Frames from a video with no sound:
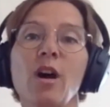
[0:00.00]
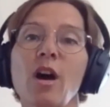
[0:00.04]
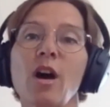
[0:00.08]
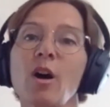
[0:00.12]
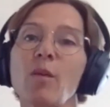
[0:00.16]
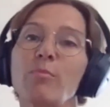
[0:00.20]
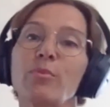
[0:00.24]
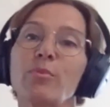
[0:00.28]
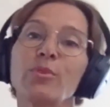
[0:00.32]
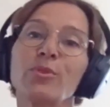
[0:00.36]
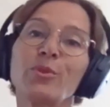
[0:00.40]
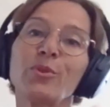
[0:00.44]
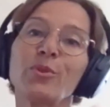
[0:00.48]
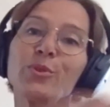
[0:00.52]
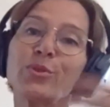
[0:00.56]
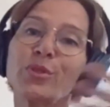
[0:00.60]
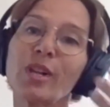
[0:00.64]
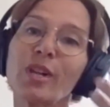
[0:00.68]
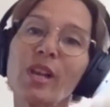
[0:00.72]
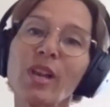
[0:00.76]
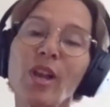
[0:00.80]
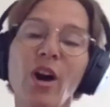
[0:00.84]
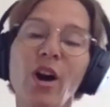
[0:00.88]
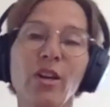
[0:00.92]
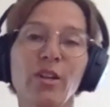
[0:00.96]
produce
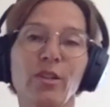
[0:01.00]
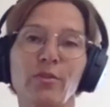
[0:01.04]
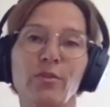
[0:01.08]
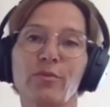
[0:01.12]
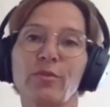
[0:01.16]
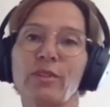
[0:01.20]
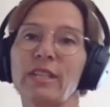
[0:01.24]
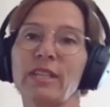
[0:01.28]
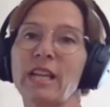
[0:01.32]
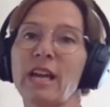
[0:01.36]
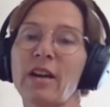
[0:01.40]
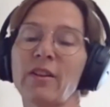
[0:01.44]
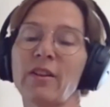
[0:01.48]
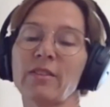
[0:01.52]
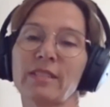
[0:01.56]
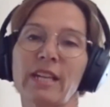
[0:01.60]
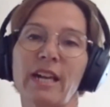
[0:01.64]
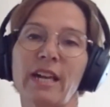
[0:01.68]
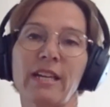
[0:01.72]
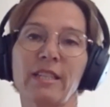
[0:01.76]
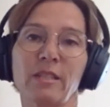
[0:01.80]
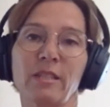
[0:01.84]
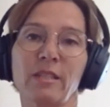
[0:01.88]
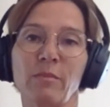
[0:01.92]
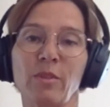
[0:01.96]
a lot of greenhouse
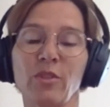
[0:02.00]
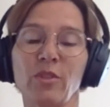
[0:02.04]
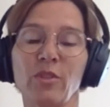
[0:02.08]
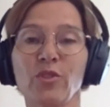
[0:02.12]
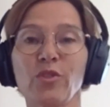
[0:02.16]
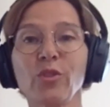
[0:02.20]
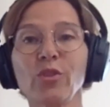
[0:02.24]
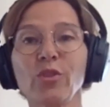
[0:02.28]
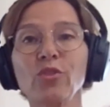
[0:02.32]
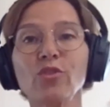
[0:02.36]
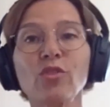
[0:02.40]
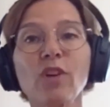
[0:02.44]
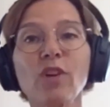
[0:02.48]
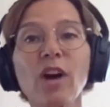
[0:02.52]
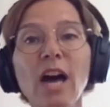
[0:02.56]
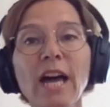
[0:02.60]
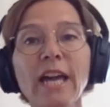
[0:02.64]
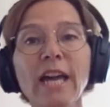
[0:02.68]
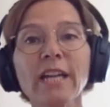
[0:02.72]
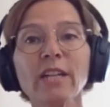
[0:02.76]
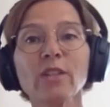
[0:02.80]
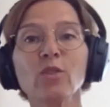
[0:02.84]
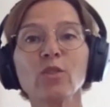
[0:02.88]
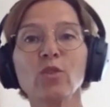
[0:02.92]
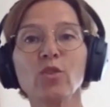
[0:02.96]
gas emissions. So
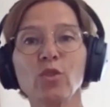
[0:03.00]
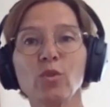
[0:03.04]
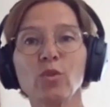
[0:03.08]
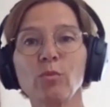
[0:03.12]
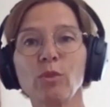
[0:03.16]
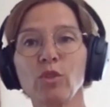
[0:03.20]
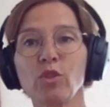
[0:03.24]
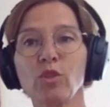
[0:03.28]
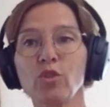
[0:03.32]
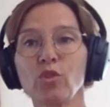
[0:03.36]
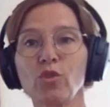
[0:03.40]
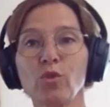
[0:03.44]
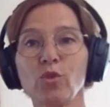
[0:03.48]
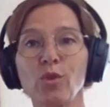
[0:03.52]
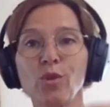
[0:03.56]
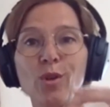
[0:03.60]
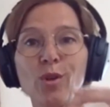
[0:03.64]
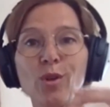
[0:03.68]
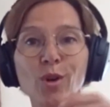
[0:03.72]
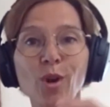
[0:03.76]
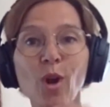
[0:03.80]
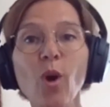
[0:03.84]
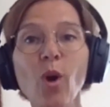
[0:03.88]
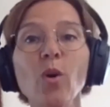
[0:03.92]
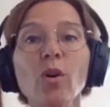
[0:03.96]
trying to switch to
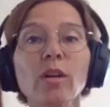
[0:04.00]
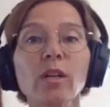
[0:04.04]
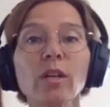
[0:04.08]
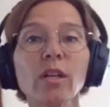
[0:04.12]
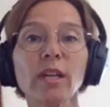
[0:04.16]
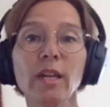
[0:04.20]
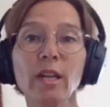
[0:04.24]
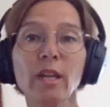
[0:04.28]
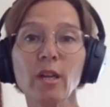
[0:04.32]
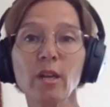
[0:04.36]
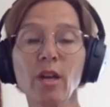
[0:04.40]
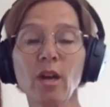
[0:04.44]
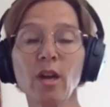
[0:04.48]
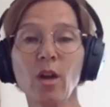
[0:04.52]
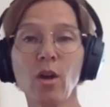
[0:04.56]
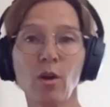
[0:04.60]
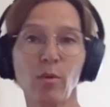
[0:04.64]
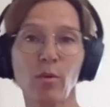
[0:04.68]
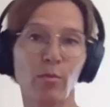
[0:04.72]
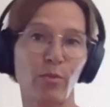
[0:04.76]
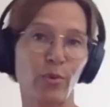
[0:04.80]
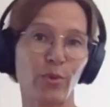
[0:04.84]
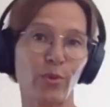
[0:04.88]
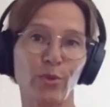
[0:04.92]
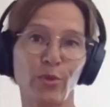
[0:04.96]
locally
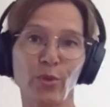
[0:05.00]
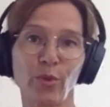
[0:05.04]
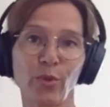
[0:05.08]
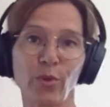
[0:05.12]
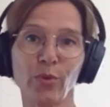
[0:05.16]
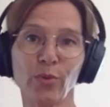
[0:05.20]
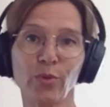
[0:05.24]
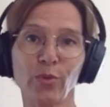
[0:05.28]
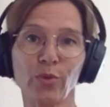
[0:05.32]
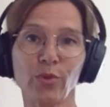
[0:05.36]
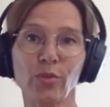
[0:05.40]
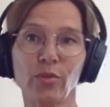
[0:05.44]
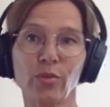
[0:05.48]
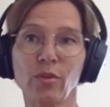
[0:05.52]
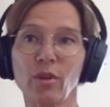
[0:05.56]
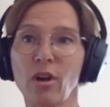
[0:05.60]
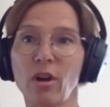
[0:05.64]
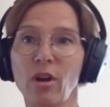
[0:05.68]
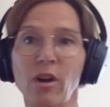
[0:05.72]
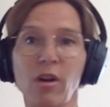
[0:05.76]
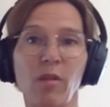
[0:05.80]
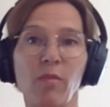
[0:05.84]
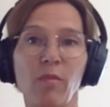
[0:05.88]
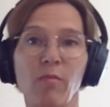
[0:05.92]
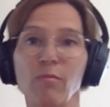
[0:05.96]
produced
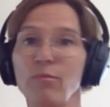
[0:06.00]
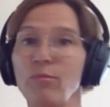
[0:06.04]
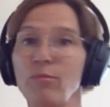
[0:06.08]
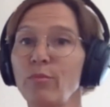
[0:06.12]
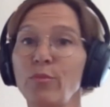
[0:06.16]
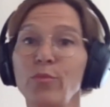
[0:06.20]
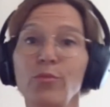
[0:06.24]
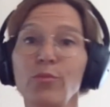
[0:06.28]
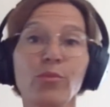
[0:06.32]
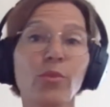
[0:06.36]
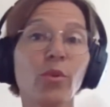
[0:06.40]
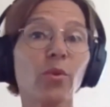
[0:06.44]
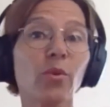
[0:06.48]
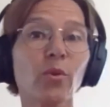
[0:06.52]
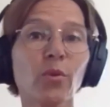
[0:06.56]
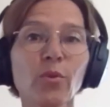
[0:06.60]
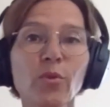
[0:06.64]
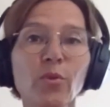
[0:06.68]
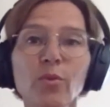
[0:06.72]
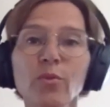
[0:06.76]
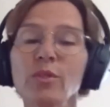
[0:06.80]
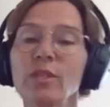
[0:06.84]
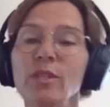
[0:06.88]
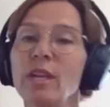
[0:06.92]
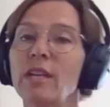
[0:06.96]

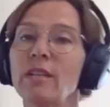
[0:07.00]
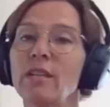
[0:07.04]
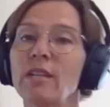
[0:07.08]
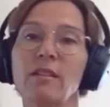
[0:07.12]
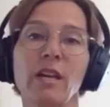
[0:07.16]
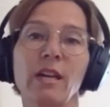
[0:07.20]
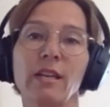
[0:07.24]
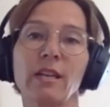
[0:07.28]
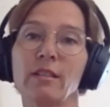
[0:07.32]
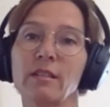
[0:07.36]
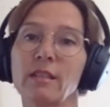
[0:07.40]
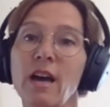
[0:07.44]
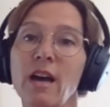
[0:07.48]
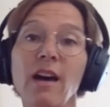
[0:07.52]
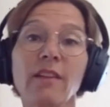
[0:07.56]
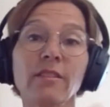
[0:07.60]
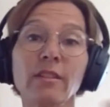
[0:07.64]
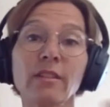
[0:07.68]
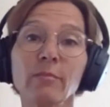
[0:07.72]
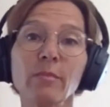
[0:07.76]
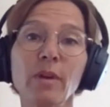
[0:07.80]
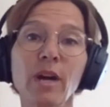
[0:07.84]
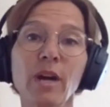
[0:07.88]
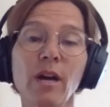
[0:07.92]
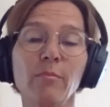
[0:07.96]
food and
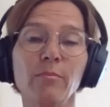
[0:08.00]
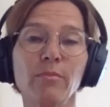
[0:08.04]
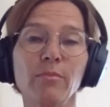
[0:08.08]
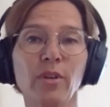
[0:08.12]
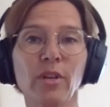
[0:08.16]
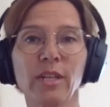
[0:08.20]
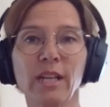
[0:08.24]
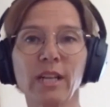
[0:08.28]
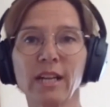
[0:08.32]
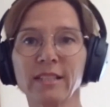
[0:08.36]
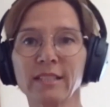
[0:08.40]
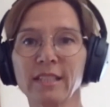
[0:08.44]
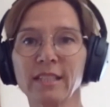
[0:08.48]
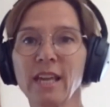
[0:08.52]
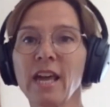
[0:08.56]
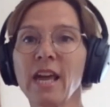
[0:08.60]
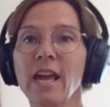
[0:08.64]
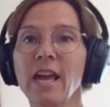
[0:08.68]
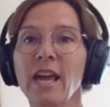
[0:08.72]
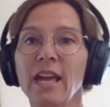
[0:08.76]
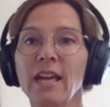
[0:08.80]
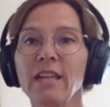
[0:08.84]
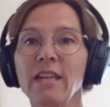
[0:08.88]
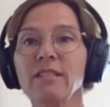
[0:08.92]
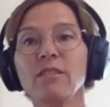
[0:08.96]
other products
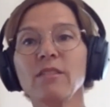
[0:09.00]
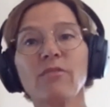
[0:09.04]
is a